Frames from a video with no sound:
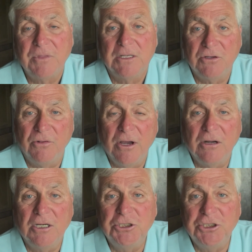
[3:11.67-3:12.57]
So they're
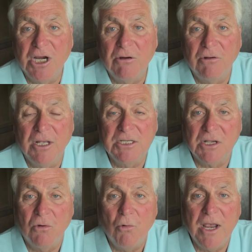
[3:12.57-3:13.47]
going to share with us
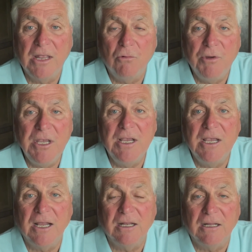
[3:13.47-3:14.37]
a way that we can
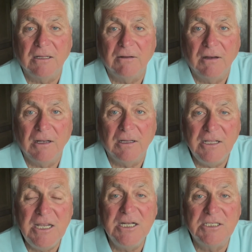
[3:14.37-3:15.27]
get
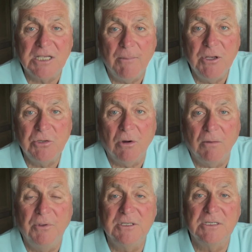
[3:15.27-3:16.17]
leads coming to our
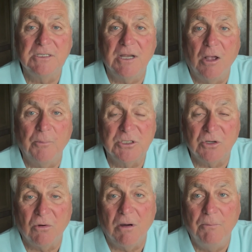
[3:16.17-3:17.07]
business to help us
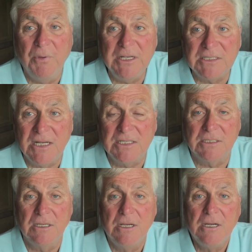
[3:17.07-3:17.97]
grow our business